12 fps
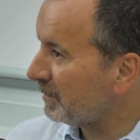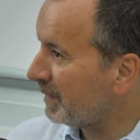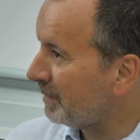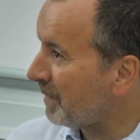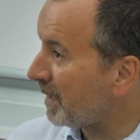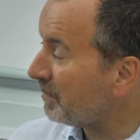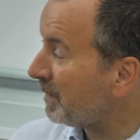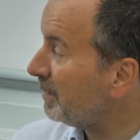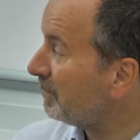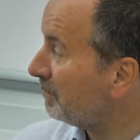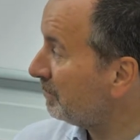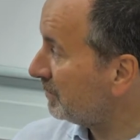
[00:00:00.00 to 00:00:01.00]
might
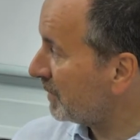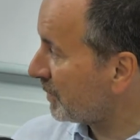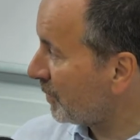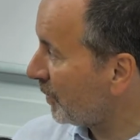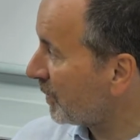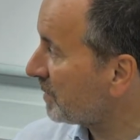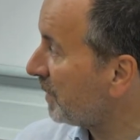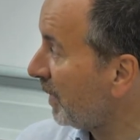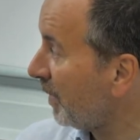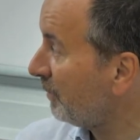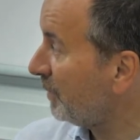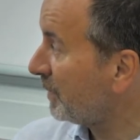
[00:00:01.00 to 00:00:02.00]
be stronger
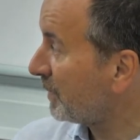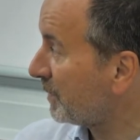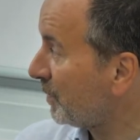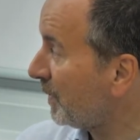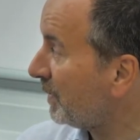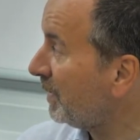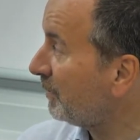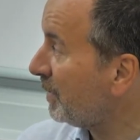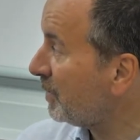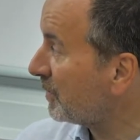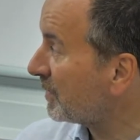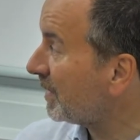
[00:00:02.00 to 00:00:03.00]
spillovers within
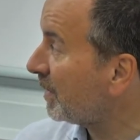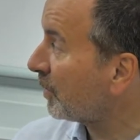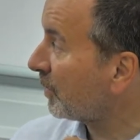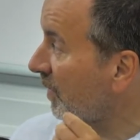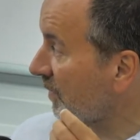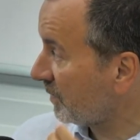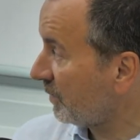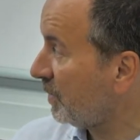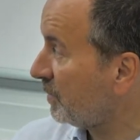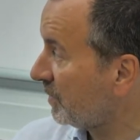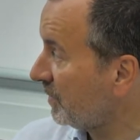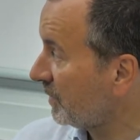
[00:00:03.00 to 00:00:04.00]
regions than across
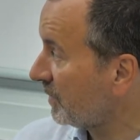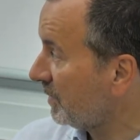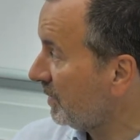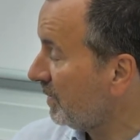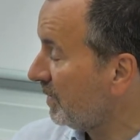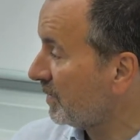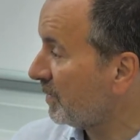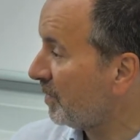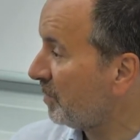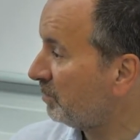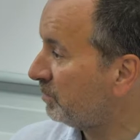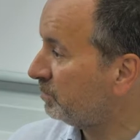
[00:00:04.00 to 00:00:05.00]
regions.
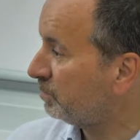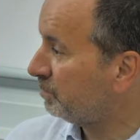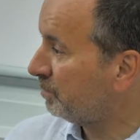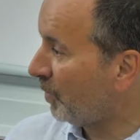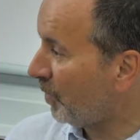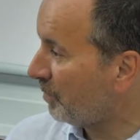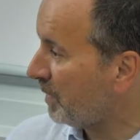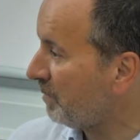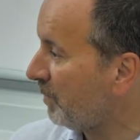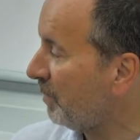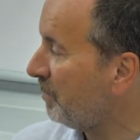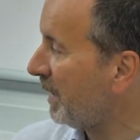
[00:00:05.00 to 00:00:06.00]
So poor
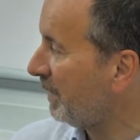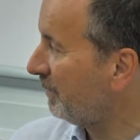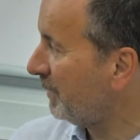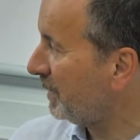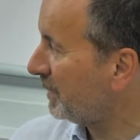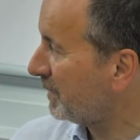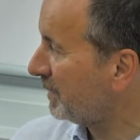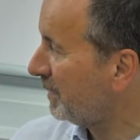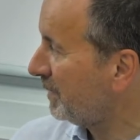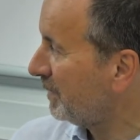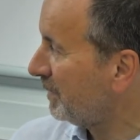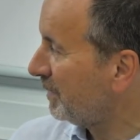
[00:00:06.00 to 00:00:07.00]
people benefit
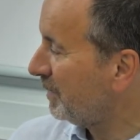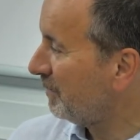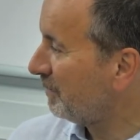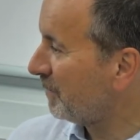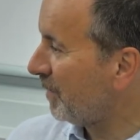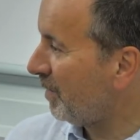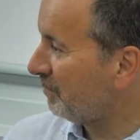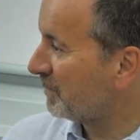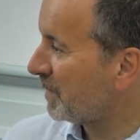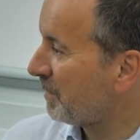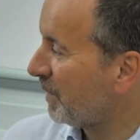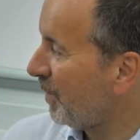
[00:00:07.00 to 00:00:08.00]
from
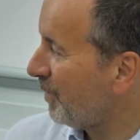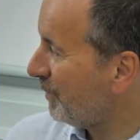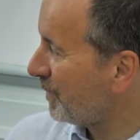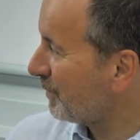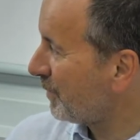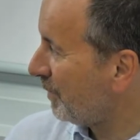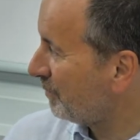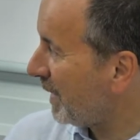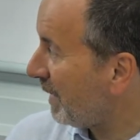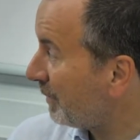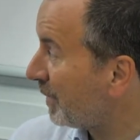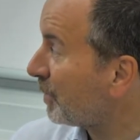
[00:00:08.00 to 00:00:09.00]
spillovers from
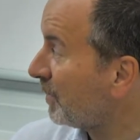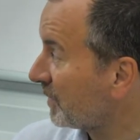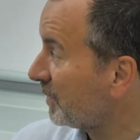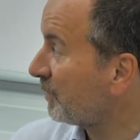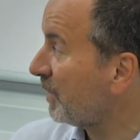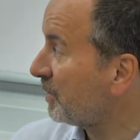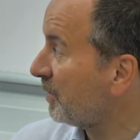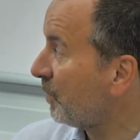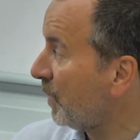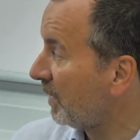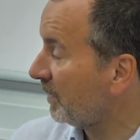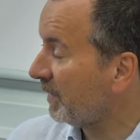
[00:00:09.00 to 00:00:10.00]
having a concentration of
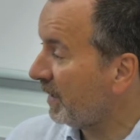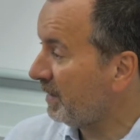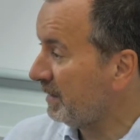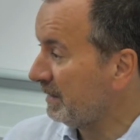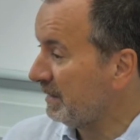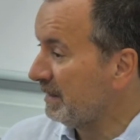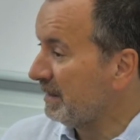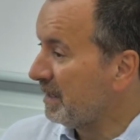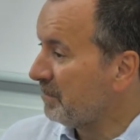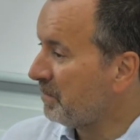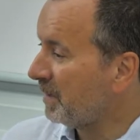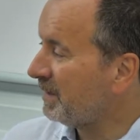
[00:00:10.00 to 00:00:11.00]
wealth there,
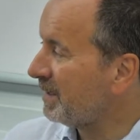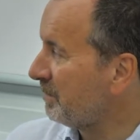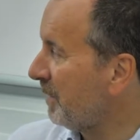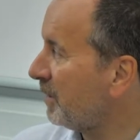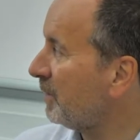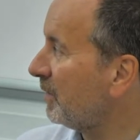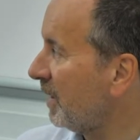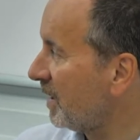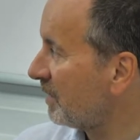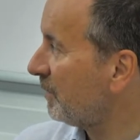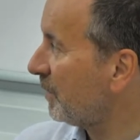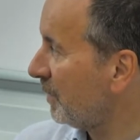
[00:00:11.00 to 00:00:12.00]
but this might not
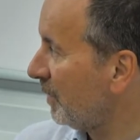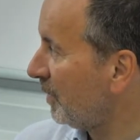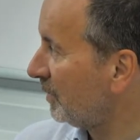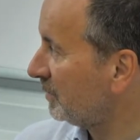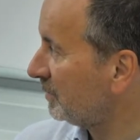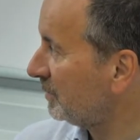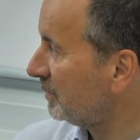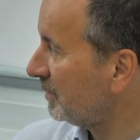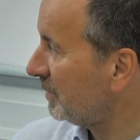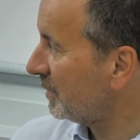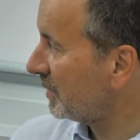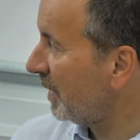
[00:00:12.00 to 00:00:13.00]
last for the long
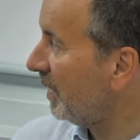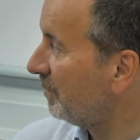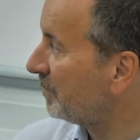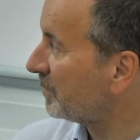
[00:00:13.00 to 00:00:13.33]
term.